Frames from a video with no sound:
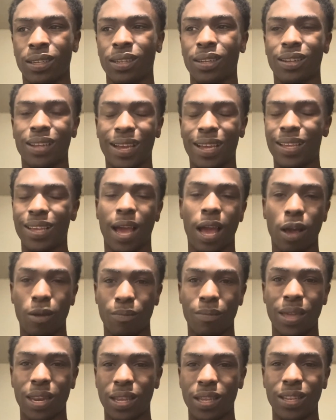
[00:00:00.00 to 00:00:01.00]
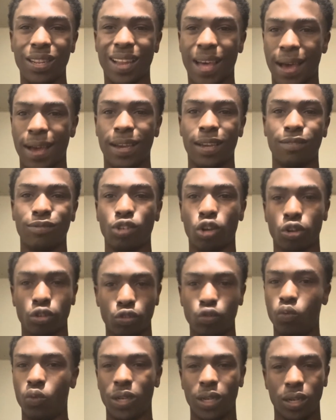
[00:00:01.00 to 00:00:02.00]
Like, how many lives are you
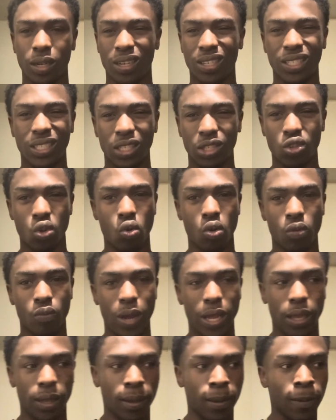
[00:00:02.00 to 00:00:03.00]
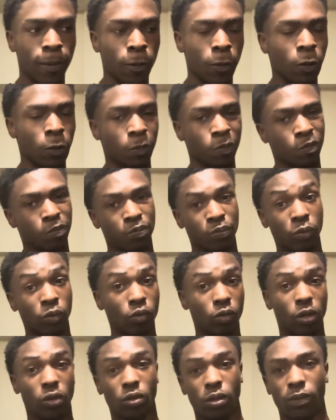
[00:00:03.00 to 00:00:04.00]
willing to just throw away?
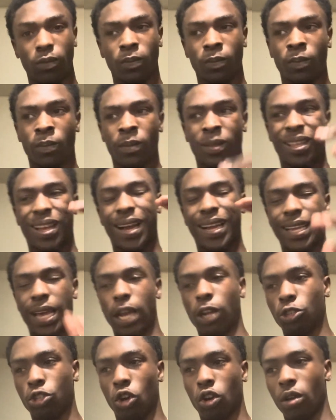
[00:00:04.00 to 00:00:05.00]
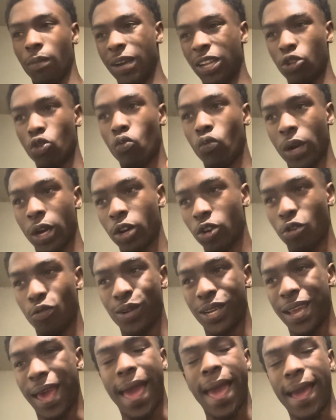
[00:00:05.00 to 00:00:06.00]
Well, I gotta talk about the weirdo with
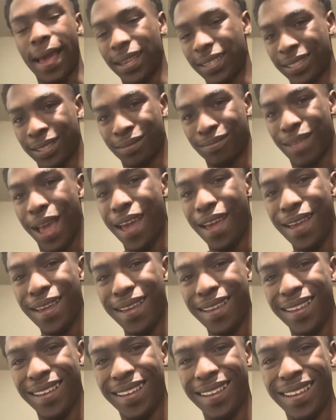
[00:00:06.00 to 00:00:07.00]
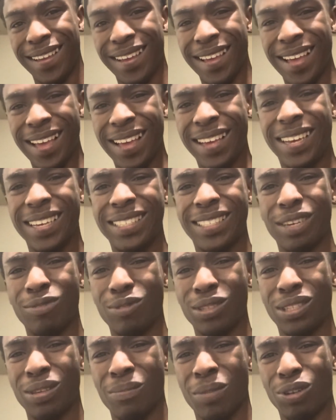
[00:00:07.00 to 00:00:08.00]
the axe. Cause it
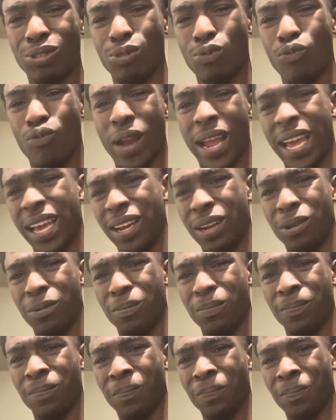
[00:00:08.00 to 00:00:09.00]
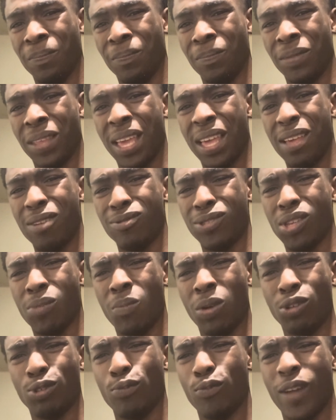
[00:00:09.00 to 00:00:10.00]
was the most random
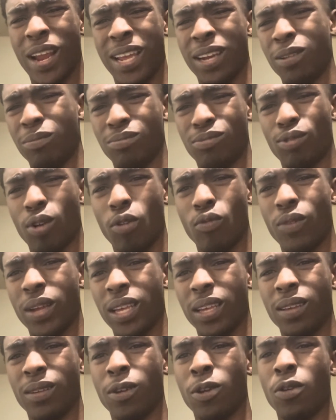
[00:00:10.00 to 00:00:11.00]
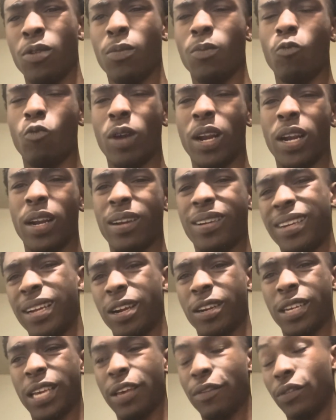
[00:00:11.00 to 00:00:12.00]
throw-in where they're
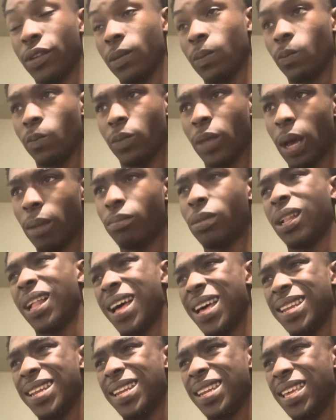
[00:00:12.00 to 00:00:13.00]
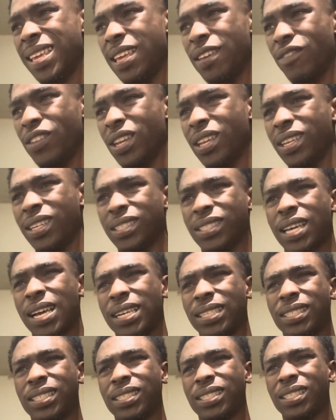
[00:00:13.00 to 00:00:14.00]
giving, I'm glad that they're giving the
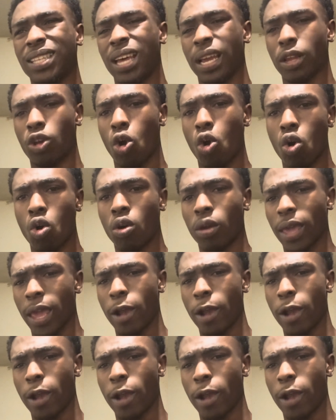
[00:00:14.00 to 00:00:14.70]
assassins like all